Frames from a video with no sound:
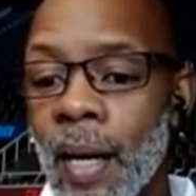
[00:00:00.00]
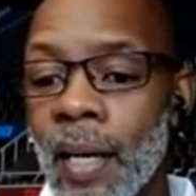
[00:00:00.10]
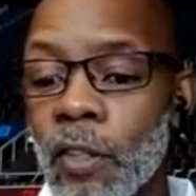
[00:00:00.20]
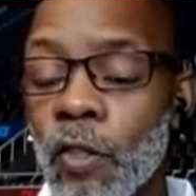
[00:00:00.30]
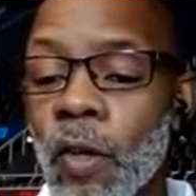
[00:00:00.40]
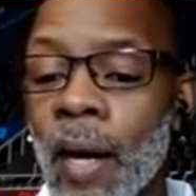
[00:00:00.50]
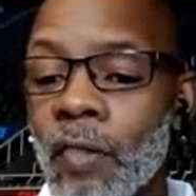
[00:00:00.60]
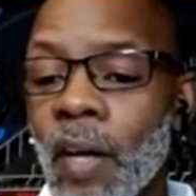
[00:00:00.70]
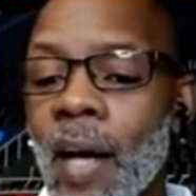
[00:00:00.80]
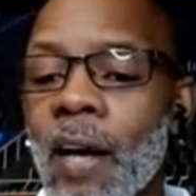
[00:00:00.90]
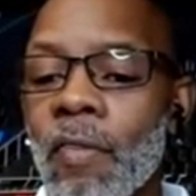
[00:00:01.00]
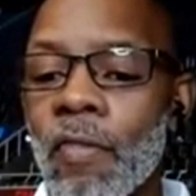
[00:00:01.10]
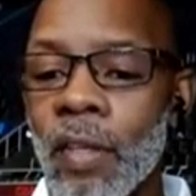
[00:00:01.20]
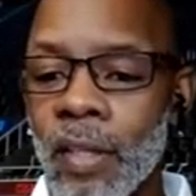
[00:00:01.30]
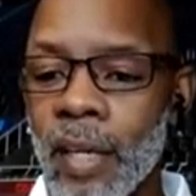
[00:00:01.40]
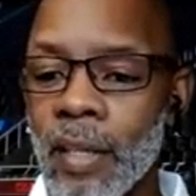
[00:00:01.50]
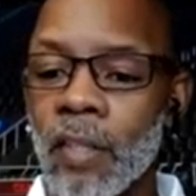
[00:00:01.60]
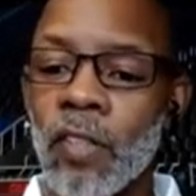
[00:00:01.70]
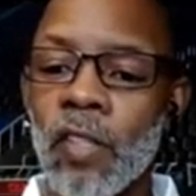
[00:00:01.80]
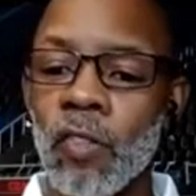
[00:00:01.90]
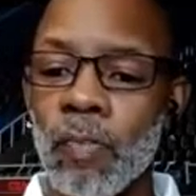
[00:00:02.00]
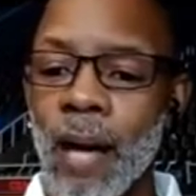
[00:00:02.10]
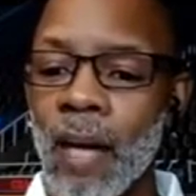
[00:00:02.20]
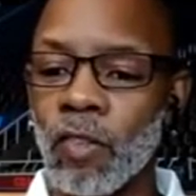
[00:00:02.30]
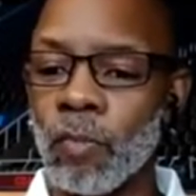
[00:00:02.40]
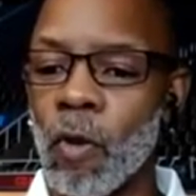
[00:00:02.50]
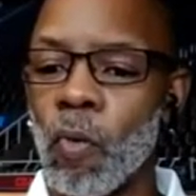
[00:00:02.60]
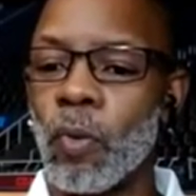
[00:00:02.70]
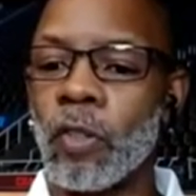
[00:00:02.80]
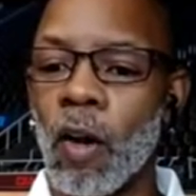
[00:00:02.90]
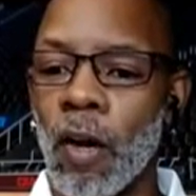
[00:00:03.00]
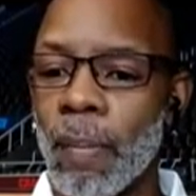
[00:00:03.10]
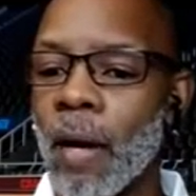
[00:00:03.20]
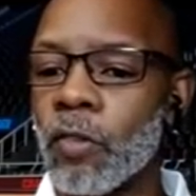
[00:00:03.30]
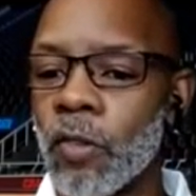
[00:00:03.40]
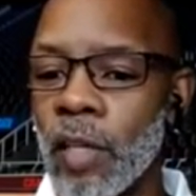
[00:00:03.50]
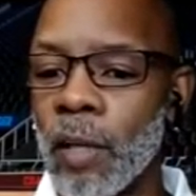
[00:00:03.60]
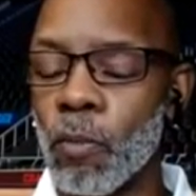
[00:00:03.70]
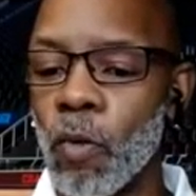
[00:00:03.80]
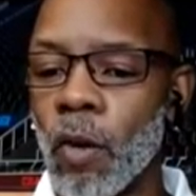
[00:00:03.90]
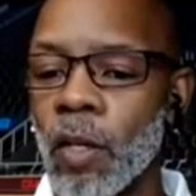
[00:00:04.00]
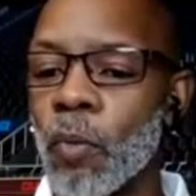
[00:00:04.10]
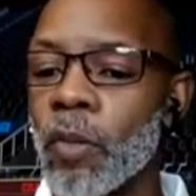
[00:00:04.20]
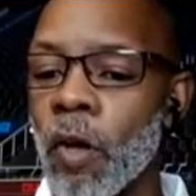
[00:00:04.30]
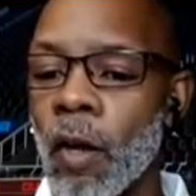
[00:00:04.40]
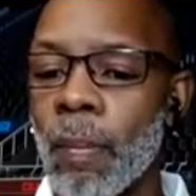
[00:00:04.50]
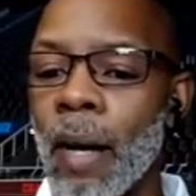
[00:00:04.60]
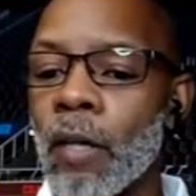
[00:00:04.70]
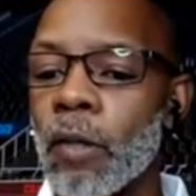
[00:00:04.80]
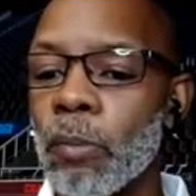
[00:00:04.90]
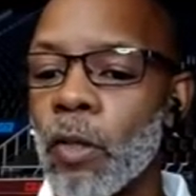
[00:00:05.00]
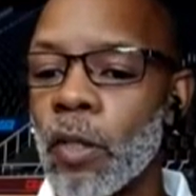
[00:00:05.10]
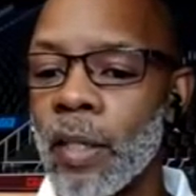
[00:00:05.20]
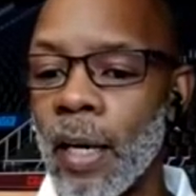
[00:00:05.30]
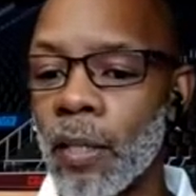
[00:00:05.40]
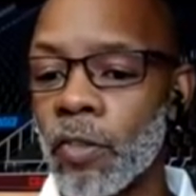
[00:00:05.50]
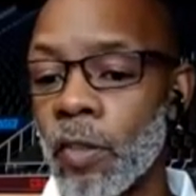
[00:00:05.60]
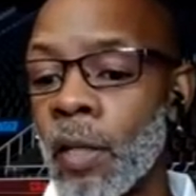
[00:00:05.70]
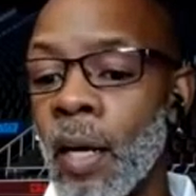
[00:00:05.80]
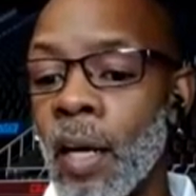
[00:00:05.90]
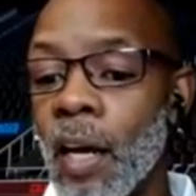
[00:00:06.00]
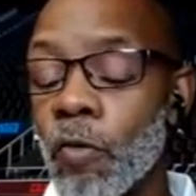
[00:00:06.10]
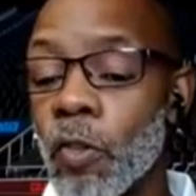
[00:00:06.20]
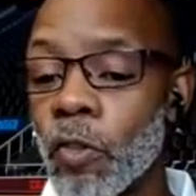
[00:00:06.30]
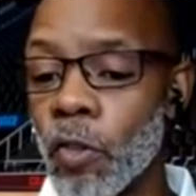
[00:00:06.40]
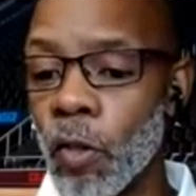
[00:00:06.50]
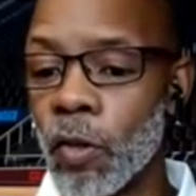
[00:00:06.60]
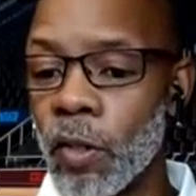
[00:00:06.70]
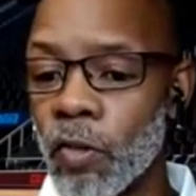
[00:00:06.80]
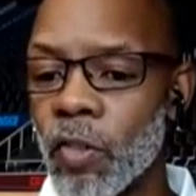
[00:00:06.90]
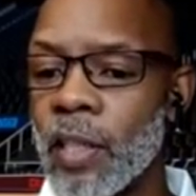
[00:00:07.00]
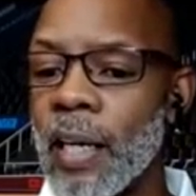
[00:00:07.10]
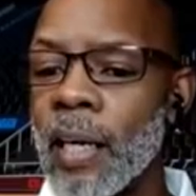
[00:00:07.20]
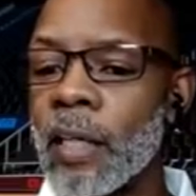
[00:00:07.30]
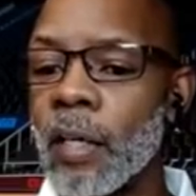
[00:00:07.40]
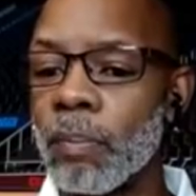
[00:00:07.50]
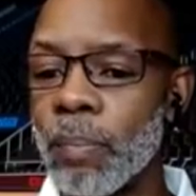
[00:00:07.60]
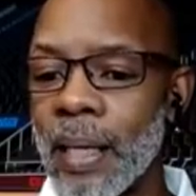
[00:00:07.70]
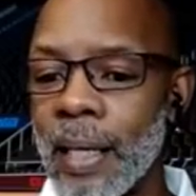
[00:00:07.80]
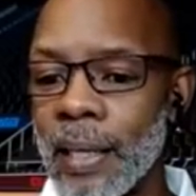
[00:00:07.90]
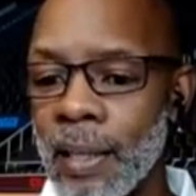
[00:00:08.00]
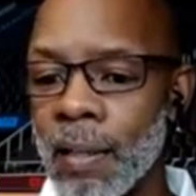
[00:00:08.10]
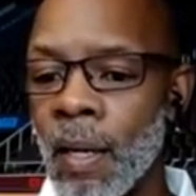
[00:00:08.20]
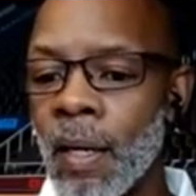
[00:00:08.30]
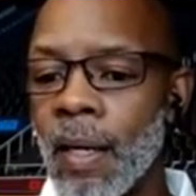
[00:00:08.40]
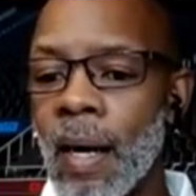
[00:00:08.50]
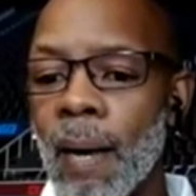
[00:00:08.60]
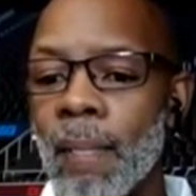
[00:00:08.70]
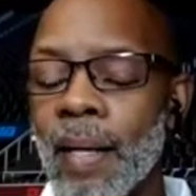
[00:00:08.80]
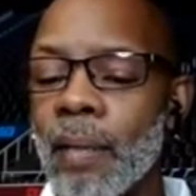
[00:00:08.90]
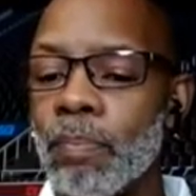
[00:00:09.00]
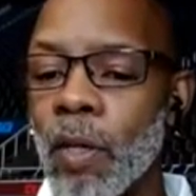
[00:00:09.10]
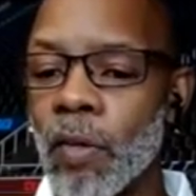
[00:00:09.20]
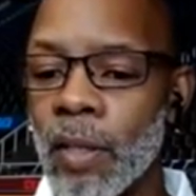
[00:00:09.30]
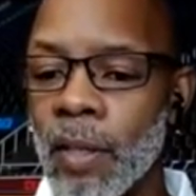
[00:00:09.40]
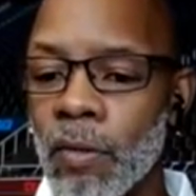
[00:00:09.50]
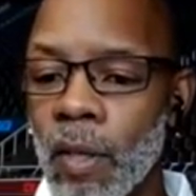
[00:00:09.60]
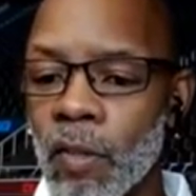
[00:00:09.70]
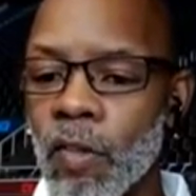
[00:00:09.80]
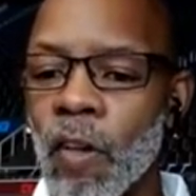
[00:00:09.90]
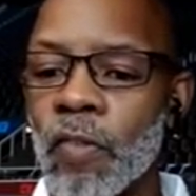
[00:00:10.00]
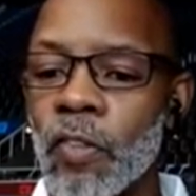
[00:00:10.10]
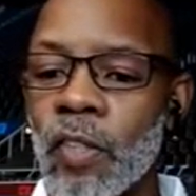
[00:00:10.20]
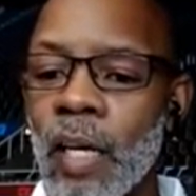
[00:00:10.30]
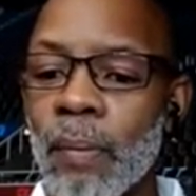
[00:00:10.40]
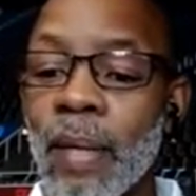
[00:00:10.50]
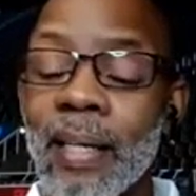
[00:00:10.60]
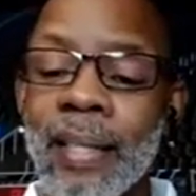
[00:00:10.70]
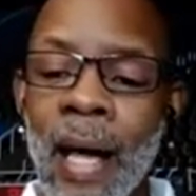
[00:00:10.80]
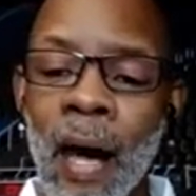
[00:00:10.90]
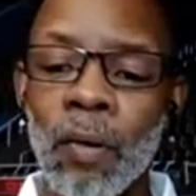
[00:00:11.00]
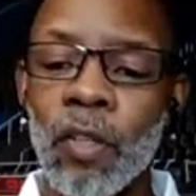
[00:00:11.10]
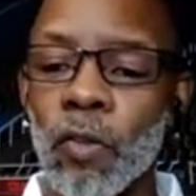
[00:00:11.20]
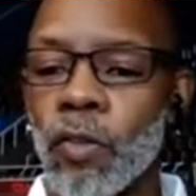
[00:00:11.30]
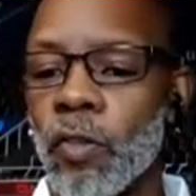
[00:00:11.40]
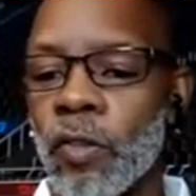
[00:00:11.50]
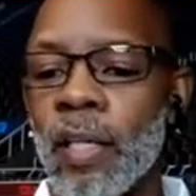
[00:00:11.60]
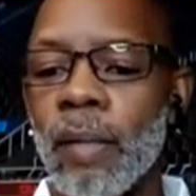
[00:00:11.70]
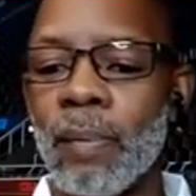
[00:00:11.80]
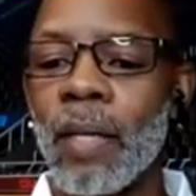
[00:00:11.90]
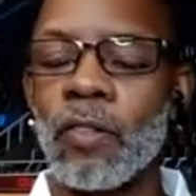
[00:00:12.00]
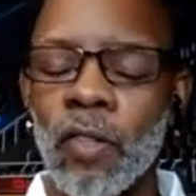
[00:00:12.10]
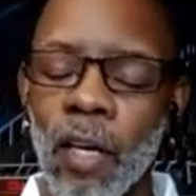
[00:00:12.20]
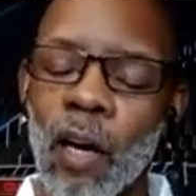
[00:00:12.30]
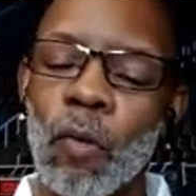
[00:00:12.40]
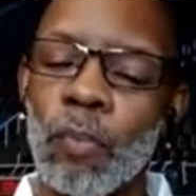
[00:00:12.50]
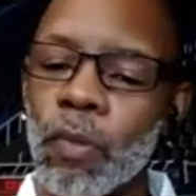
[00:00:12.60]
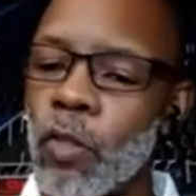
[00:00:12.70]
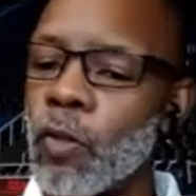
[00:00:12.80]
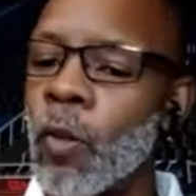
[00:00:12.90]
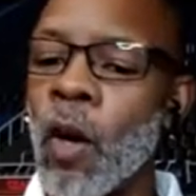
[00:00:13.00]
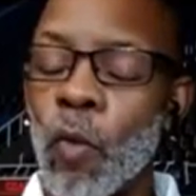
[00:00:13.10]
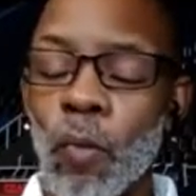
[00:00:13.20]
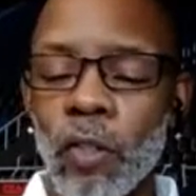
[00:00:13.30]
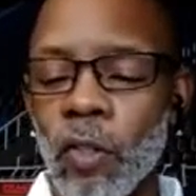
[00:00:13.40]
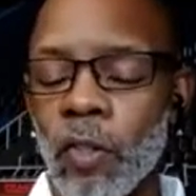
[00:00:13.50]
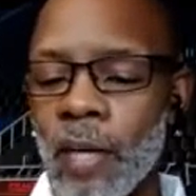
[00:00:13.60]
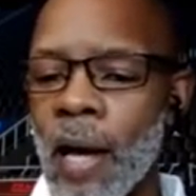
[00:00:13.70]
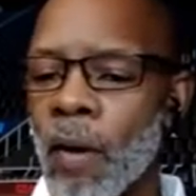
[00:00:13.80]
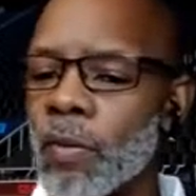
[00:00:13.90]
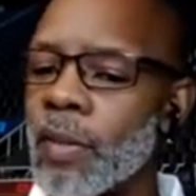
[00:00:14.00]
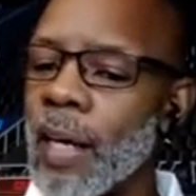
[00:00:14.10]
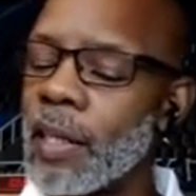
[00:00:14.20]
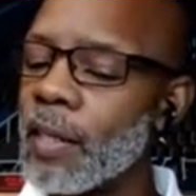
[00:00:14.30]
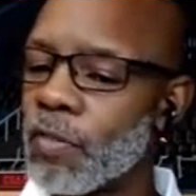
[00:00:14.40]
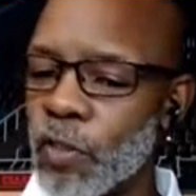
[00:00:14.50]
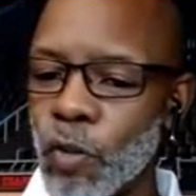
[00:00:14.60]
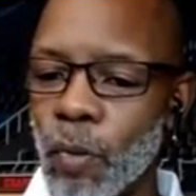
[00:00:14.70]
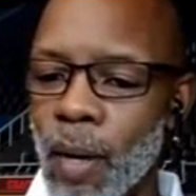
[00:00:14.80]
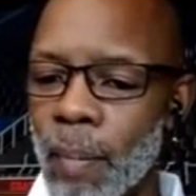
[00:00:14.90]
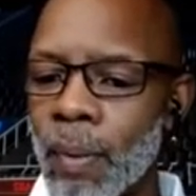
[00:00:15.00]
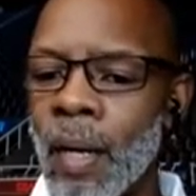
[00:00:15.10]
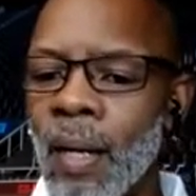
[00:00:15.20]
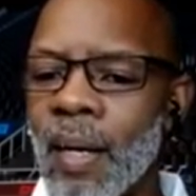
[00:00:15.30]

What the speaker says: And to utilize everything that I teach in basketball. We talk about teamwork, and we talk about communication and resiliency and competing, and building a self-esteem and counting on your teammates to help you when you're down. They lift you up.